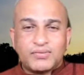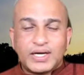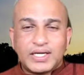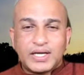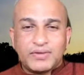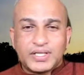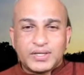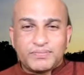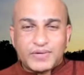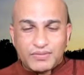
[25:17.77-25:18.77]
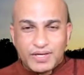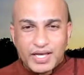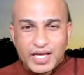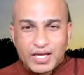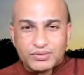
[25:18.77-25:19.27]
whatever the power
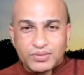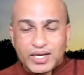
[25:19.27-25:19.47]
have,